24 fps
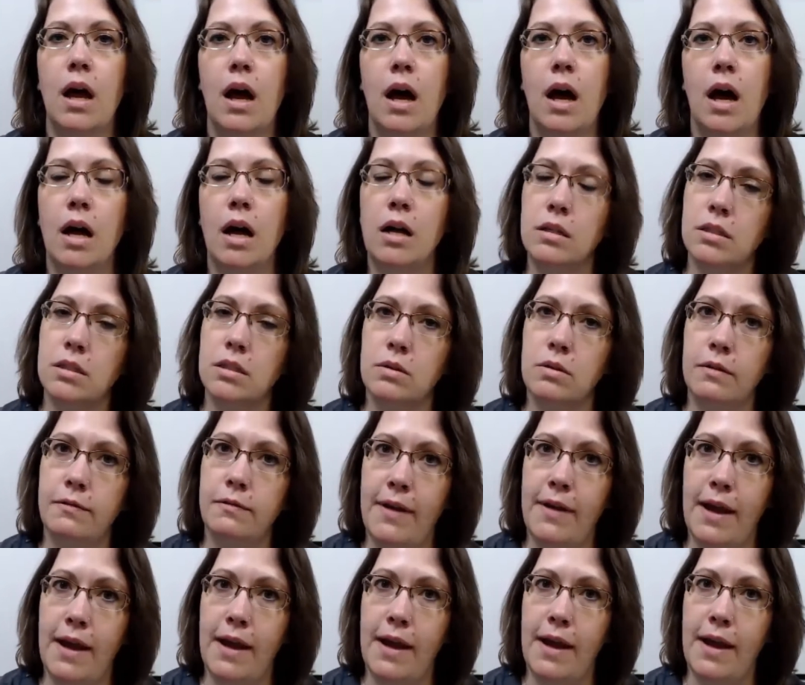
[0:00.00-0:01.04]
Also a
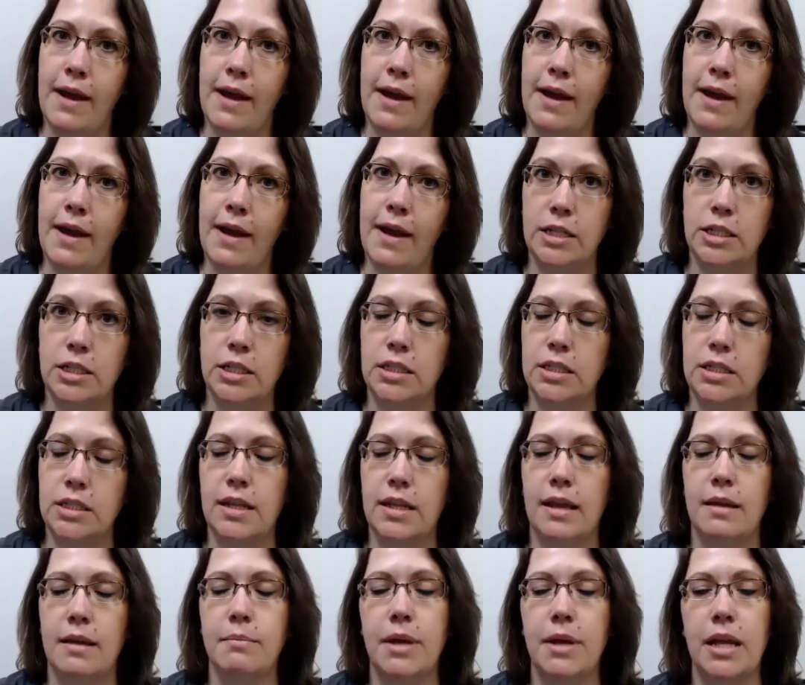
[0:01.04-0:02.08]
fabulous fashion
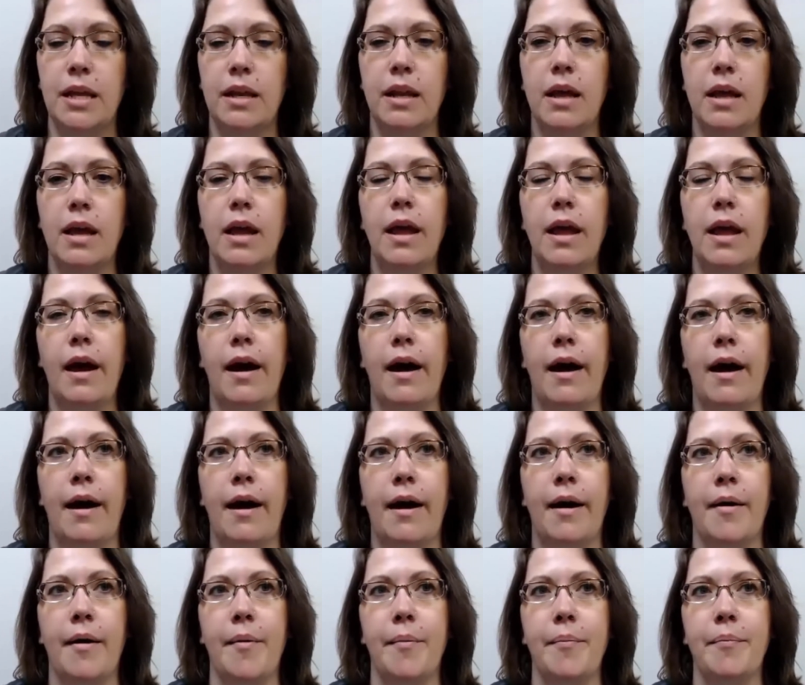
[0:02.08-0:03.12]
statement.
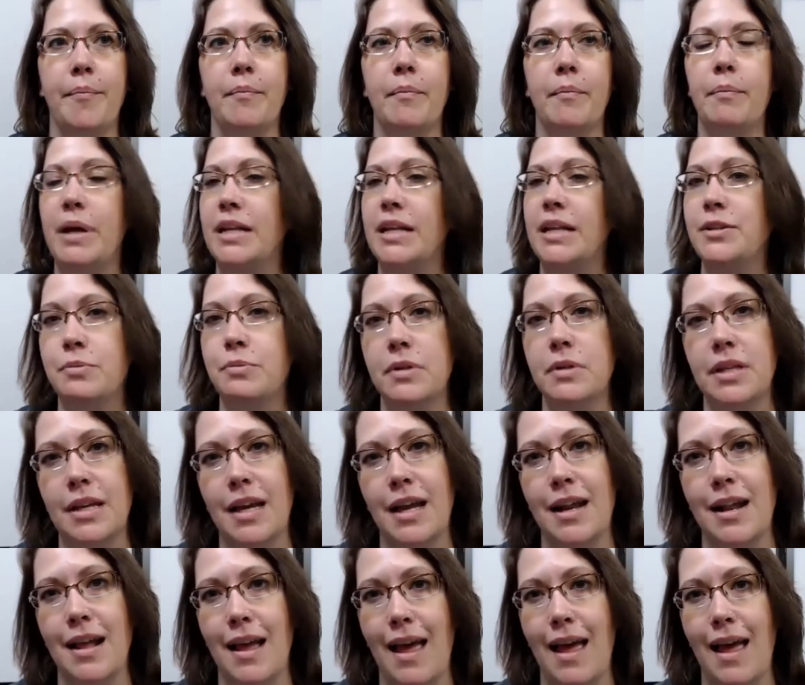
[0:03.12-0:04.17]
But it's really
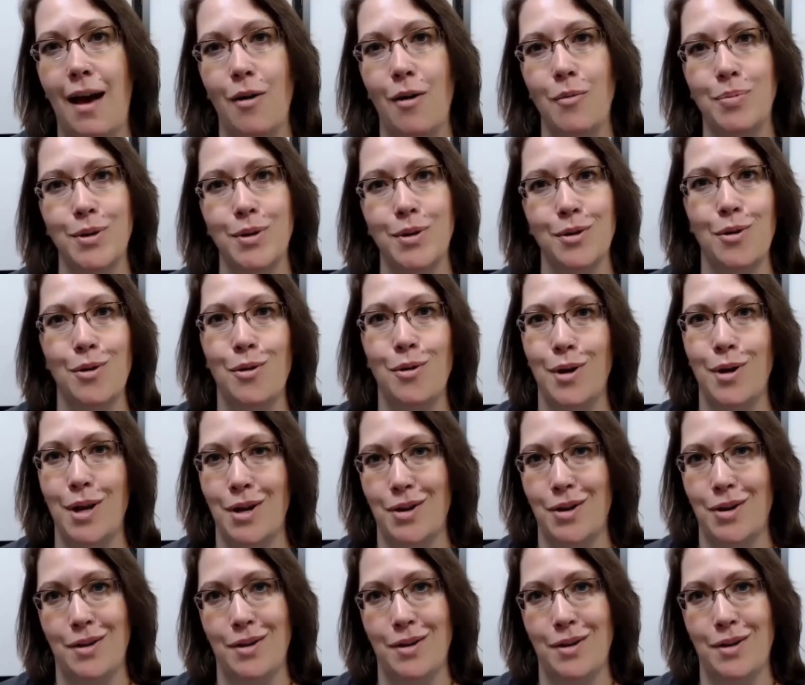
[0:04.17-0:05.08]
going to help your whole area